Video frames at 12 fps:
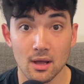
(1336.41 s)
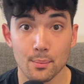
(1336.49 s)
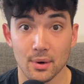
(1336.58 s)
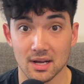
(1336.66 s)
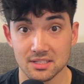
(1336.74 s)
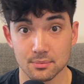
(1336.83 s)

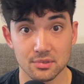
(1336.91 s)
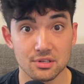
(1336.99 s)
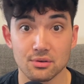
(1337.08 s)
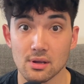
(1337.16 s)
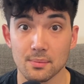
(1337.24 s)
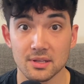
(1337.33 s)
possibly
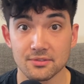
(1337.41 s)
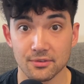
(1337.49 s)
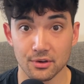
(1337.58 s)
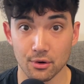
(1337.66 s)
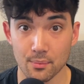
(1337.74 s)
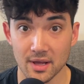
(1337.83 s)
treatments for
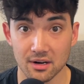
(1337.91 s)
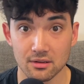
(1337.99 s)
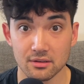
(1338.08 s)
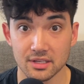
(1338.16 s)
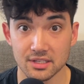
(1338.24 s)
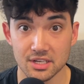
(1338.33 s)
your
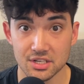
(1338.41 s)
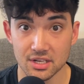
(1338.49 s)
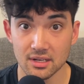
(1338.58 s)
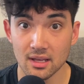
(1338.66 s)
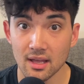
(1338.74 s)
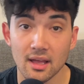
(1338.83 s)
medical condition.